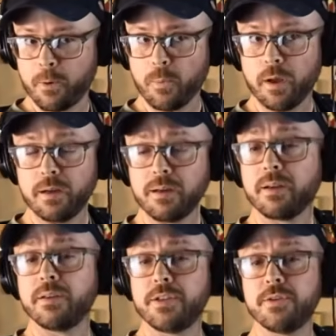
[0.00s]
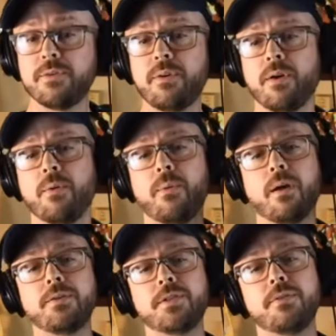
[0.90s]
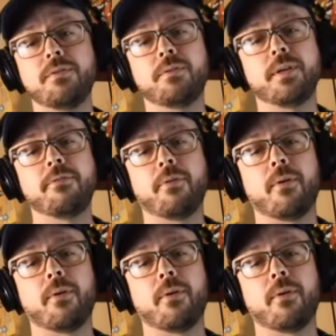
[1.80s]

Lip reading: 1, 2, 1, 2, 3,